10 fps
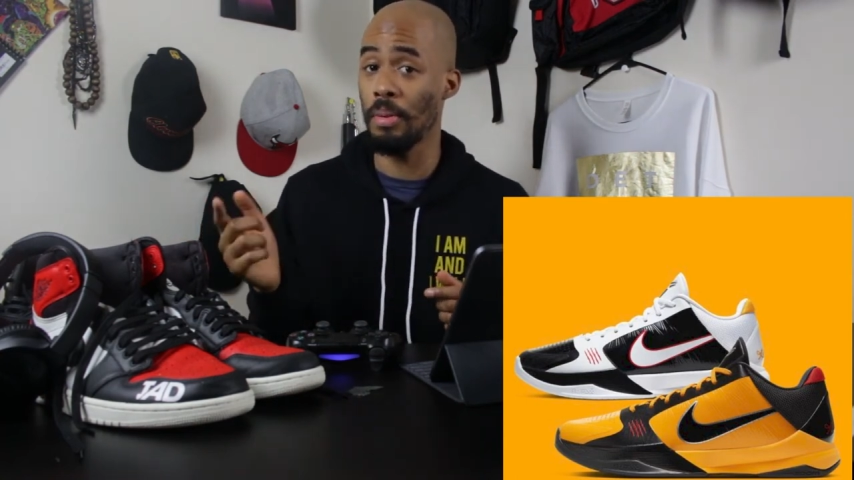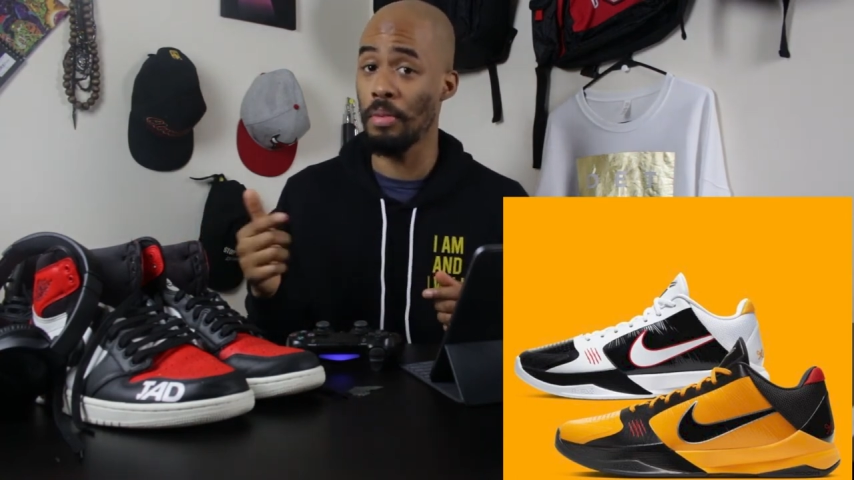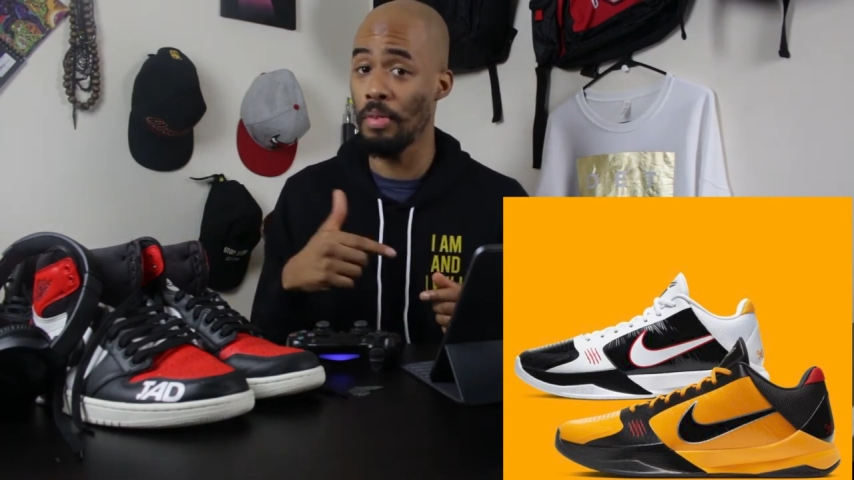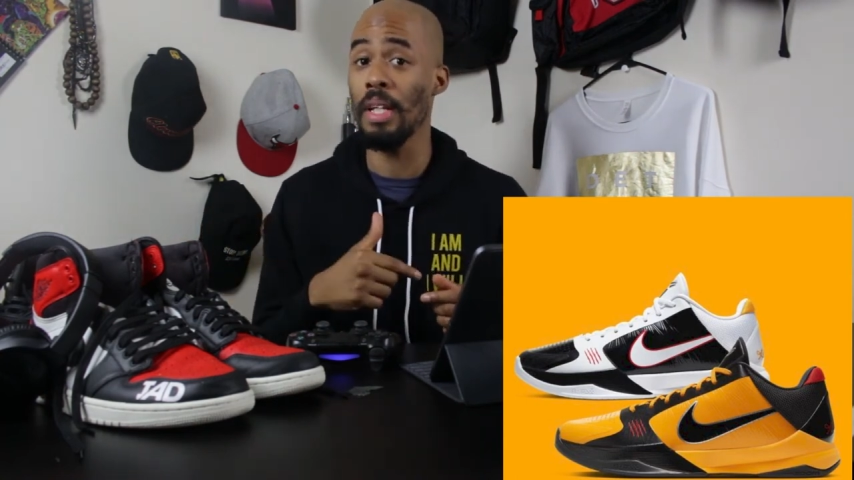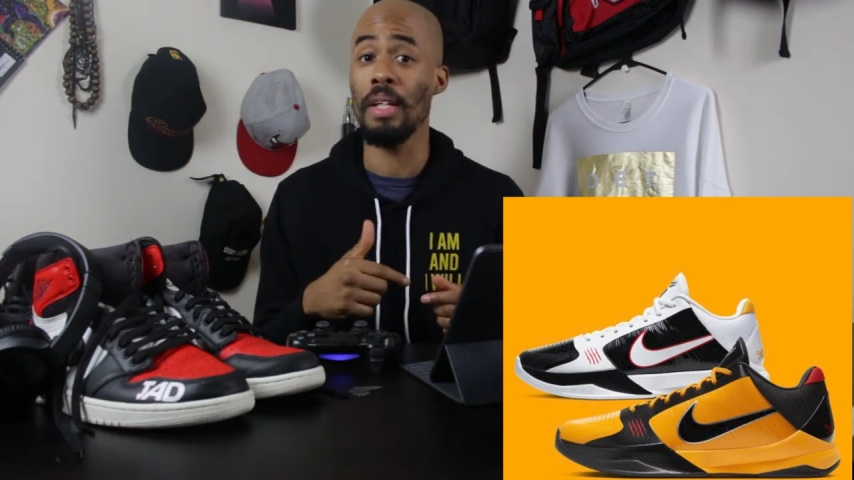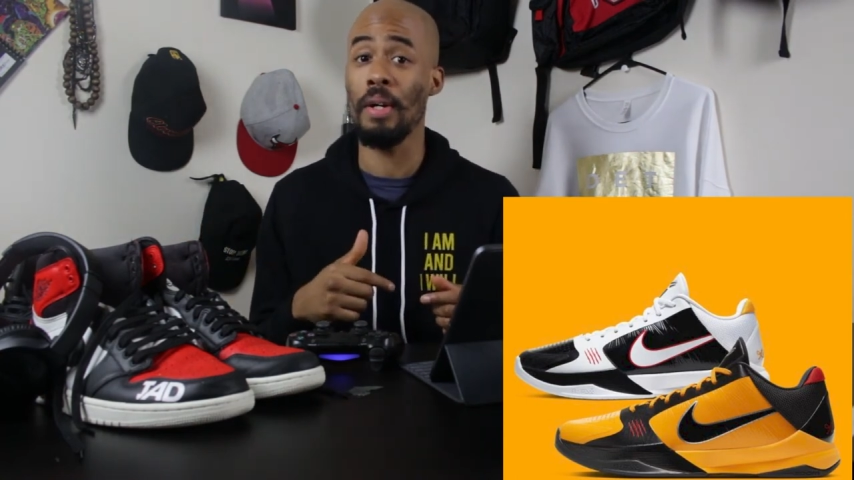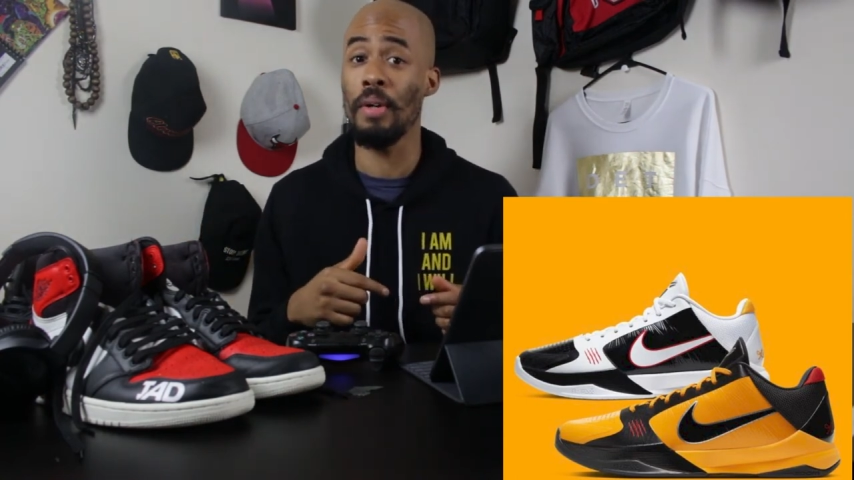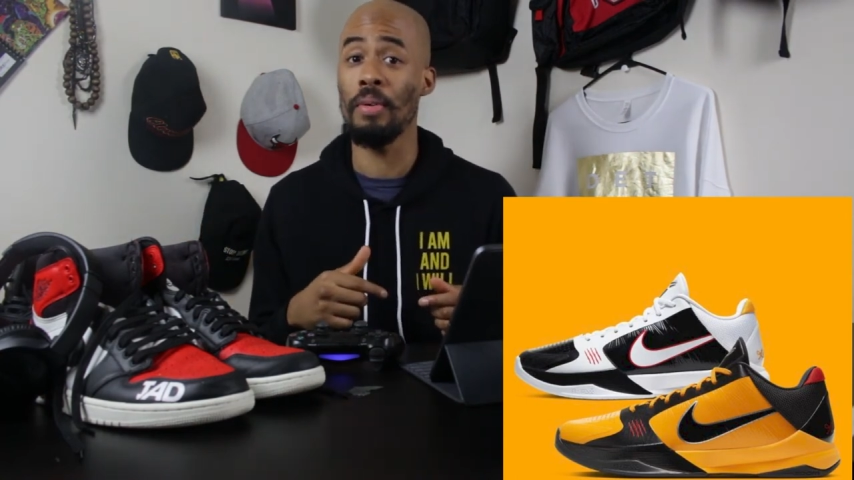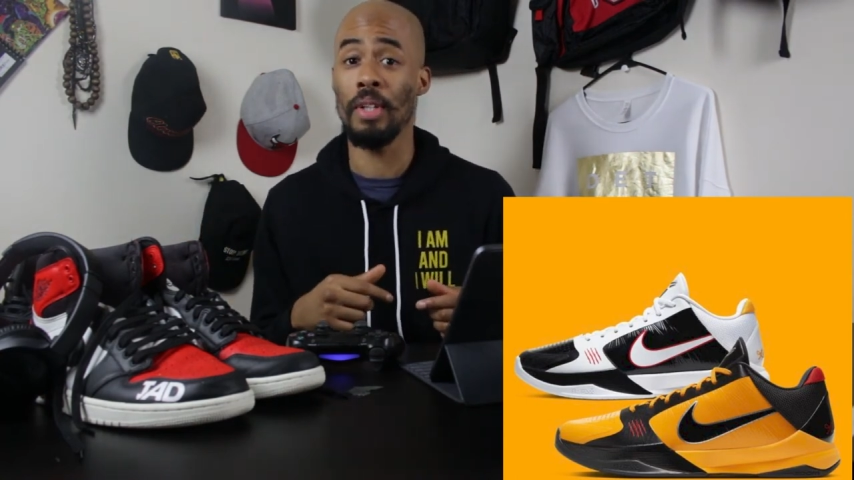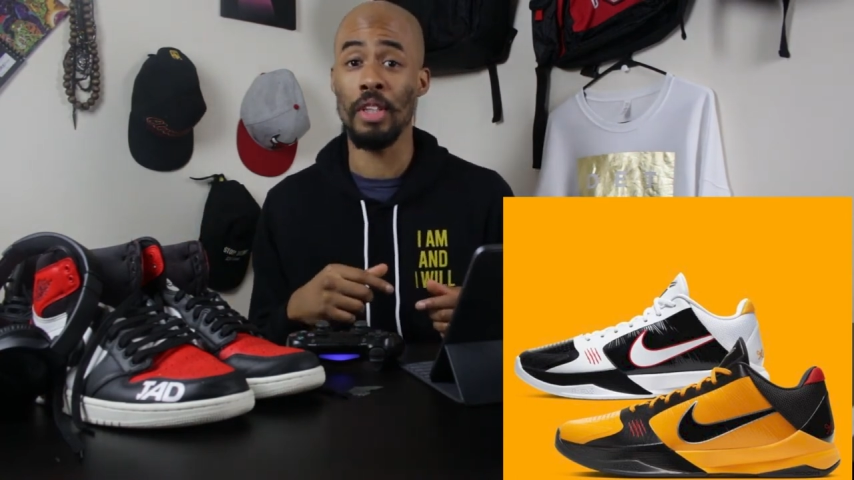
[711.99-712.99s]
from the
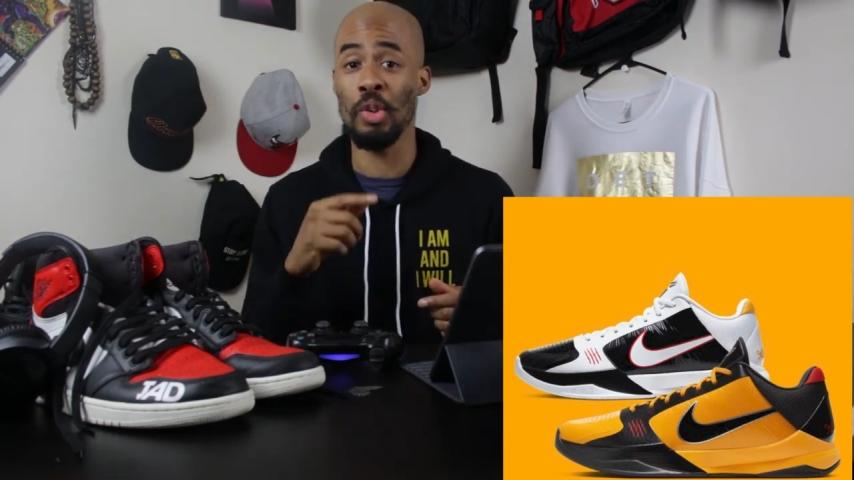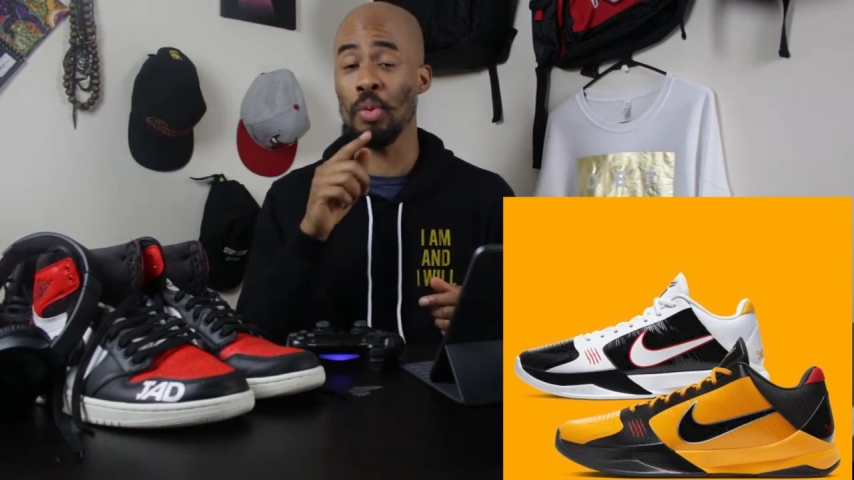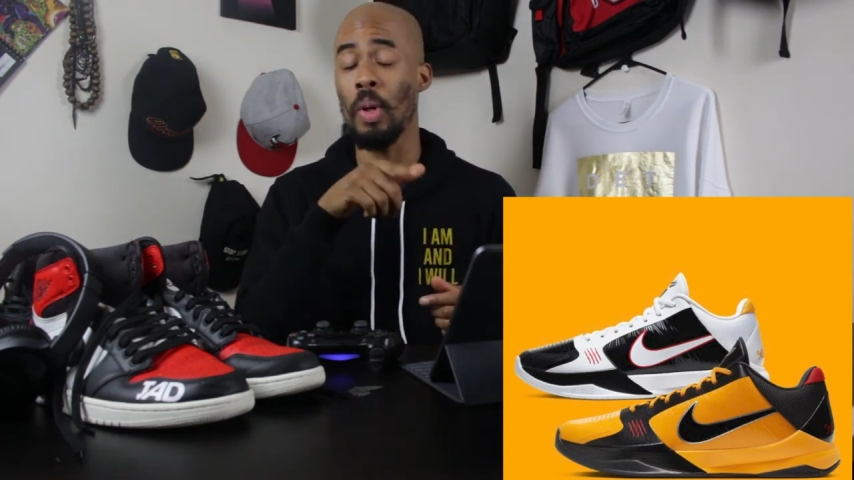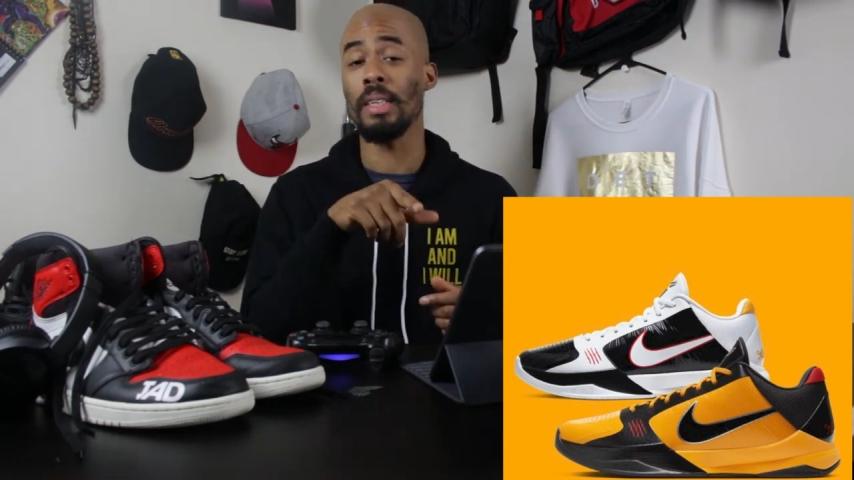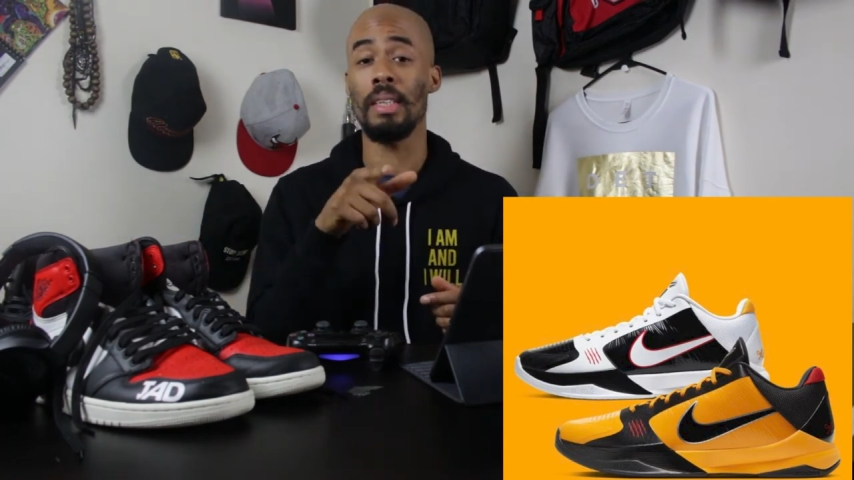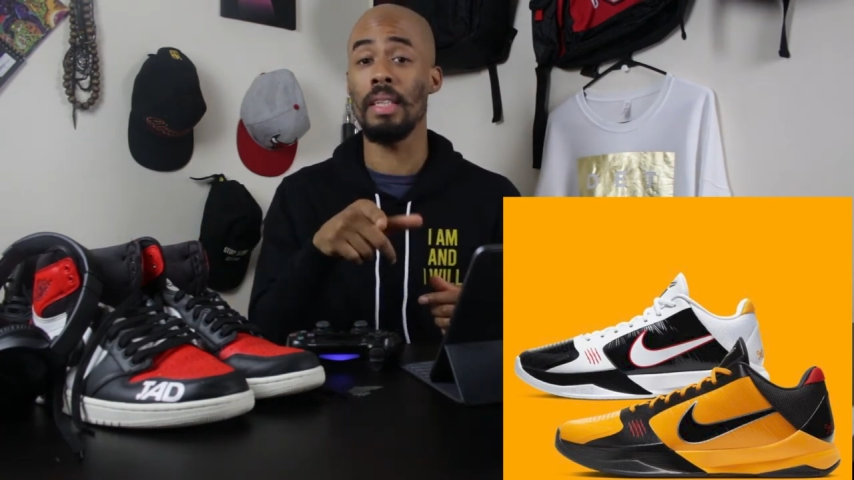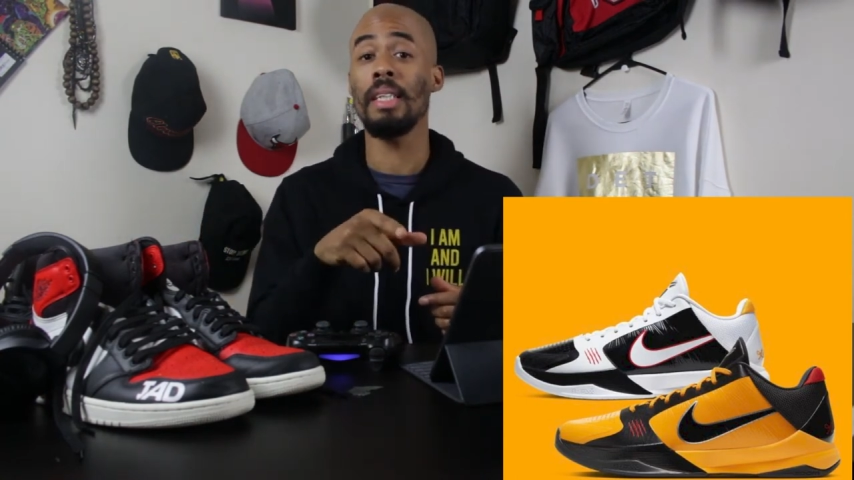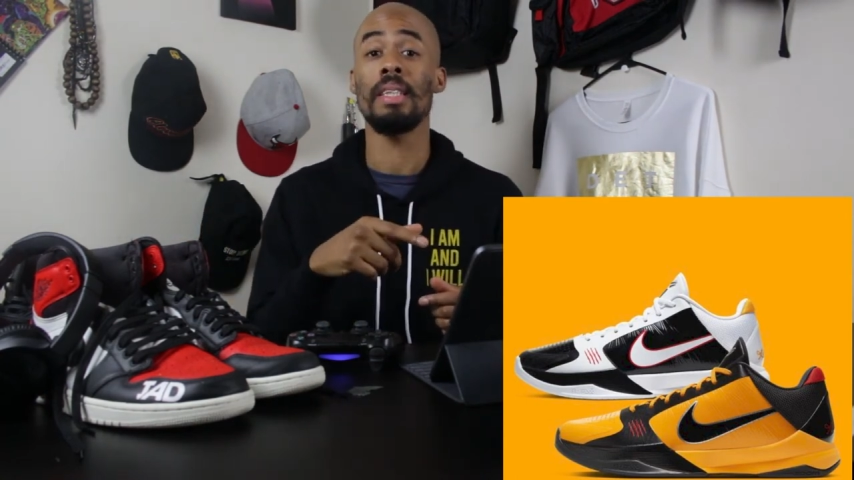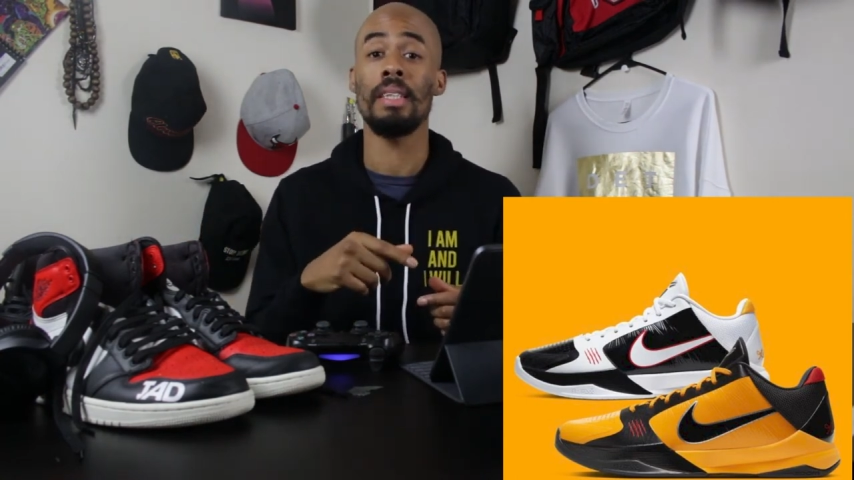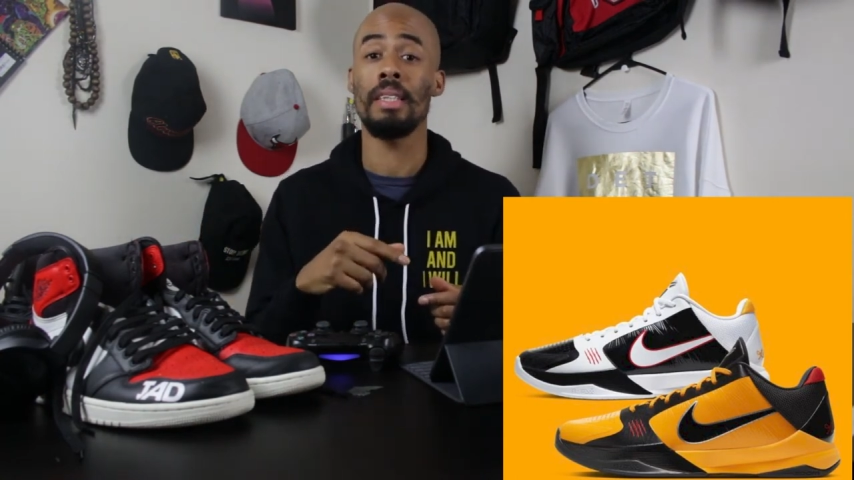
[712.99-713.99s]
video cause you're washing
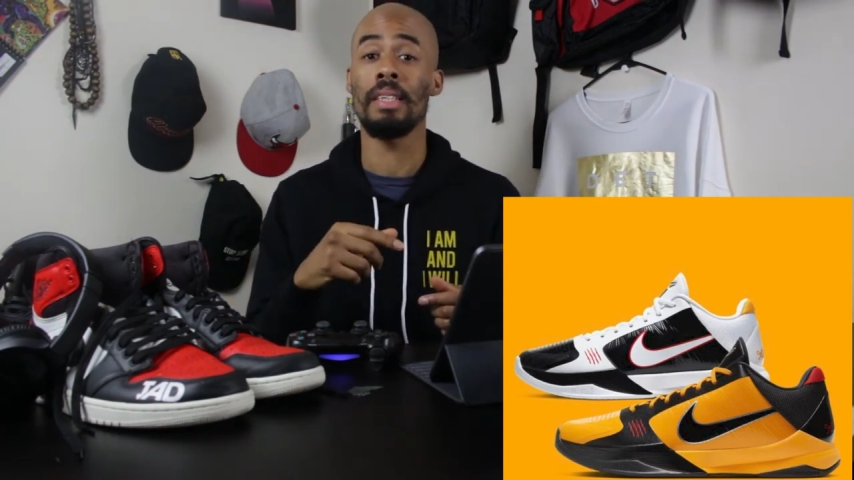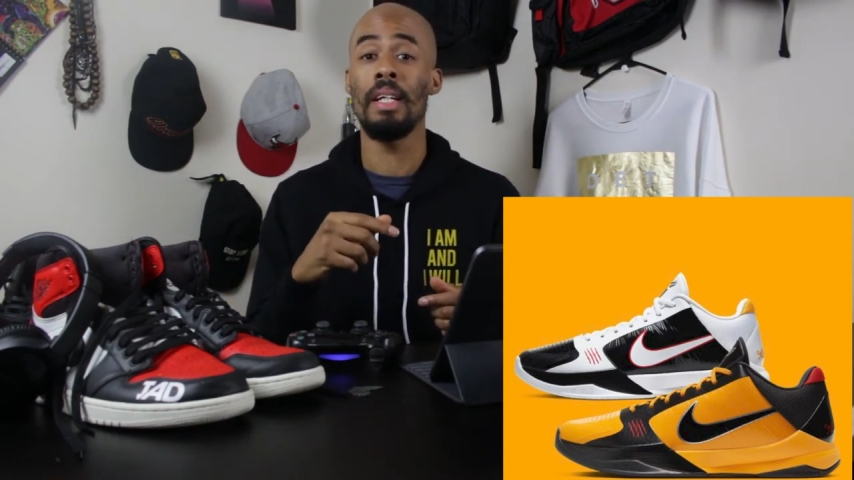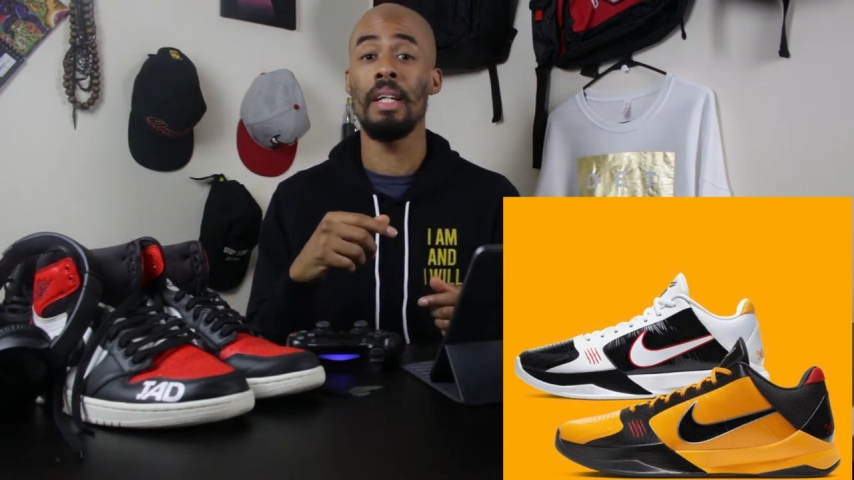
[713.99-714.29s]
dishes,